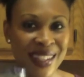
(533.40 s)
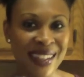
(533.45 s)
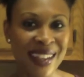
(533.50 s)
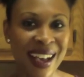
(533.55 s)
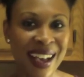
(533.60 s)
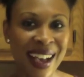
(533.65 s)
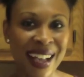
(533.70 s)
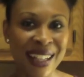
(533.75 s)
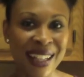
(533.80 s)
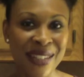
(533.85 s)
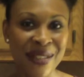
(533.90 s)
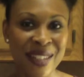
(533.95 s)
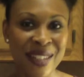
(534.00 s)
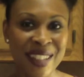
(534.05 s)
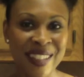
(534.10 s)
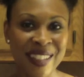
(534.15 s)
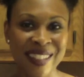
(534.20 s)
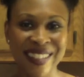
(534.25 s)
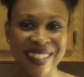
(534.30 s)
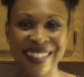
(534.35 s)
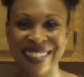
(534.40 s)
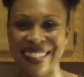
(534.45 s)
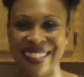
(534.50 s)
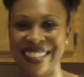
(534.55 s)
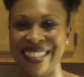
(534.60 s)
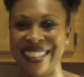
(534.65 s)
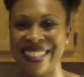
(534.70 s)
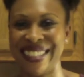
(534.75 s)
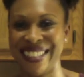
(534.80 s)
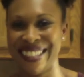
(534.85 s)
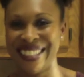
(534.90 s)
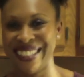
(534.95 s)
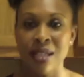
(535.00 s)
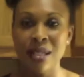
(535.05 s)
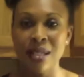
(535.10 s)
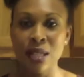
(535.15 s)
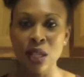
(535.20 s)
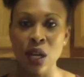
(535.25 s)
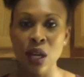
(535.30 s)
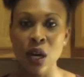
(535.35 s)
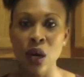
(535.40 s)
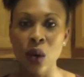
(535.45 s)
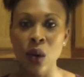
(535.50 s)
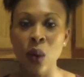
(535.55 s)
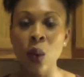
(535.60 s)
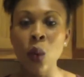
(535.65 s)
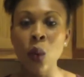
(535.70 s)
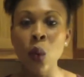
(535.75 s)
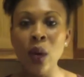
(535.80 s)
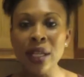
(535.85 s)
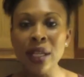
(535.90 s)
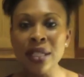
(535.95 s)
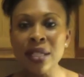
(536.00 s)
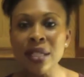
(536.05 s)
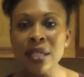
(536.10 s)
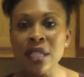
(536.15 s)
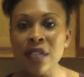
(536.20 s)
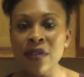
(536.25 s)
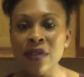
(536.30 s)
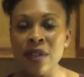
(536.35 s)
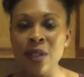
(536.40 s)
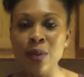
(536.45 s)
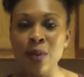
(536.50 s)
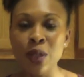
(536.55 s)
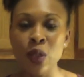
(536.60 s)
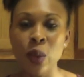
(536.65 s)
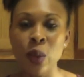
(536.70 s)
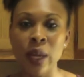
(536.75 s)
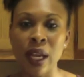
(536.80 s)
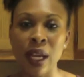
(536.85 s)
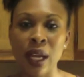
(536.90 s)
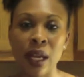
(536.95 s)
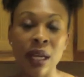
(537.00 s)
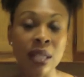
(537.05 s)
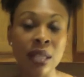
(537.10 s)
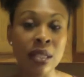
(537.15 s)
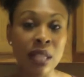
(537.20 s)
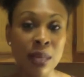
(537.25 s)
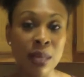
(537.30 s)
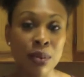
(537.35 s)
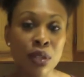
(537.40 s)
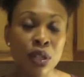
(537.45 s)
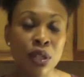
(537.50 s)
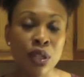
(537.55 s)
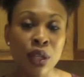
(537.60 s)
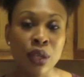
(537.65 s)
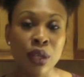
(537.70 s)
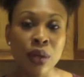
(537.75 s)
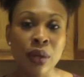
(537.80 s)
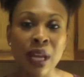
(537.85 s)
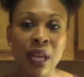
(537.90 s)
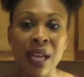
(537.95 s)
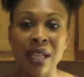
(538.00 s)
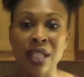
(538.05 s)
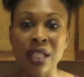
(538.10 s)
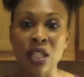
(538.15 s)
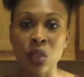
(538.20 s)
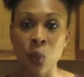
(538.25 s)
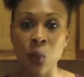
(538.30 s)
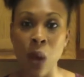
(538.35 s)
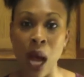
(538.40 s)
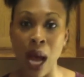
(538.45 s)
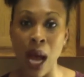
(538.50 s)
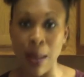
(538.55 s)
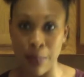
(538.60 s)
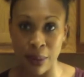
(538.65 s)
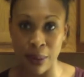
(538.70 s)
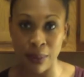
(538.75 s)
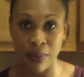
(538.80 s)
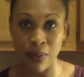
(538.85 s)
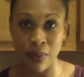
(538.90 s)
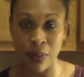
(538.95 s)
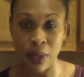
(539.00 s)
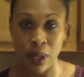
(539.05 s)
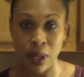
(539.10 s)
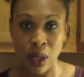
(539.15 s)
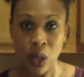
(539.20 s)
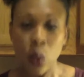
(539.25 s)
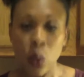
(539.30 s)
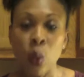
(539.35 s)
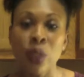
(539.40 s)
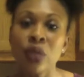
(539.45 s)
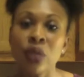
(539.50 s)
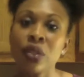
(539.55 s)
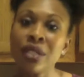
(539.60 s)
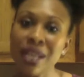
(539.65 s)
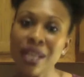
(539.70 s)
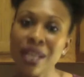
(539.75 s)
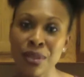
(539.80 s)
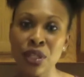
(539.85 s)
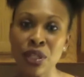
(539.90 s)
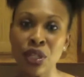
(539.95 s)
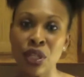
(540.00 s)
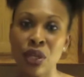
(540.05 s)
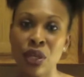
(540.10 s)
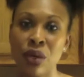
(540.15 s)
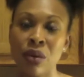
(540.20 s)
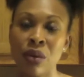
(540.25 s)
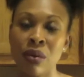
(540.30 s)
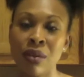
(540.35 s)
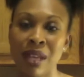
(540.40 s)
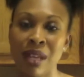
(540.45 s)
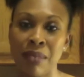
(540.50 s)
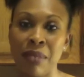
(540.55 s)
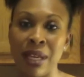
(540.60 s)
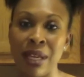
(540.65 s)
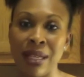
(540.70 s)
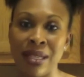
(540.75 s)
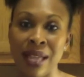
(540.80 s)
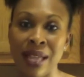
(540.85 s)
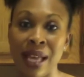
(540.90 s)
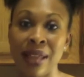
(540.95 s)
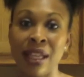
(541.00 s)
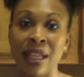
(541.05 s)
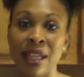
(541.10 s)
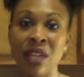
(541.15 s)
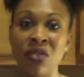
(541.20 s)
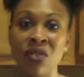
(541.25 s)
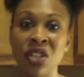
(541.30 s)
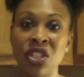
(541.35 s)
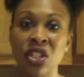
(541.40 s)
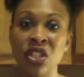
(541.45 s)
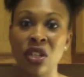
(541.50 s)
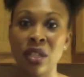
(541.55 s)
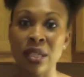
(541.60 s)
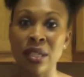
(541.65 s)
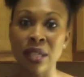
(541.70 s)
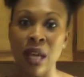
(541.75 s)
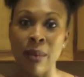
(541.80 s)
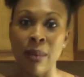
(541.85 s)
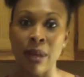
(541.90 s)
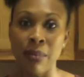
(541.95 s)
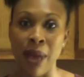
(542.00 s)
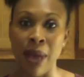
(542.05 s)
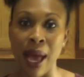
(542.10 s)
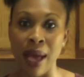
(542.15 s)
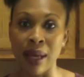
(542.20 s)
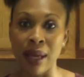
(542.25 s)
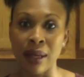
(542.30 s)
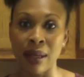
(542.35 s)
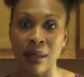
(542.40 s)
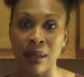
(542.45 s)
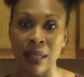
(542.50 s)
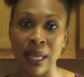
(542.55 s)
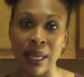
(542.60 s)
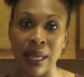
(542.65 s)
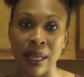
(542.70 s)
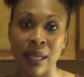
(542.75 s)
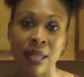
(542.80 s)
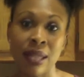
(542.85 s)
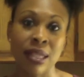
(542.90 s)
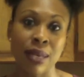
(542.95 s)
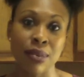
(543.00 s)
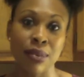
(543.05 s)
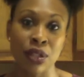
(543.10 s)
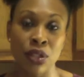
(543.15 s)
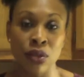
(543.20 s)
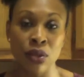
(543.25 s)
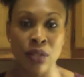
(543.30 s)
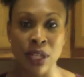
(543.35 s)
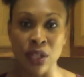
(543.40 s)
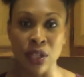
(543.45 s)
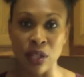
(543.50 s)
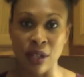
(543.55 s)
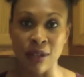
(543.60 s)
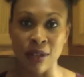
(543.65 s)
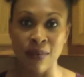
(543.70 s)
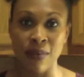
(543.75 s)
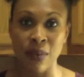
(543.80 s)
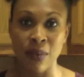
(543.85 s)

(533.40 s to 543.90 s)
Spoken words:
Olives. So what's the difference between a substitute and a swap? When you substitute, that means that the original is coming back, like a substitute teacher.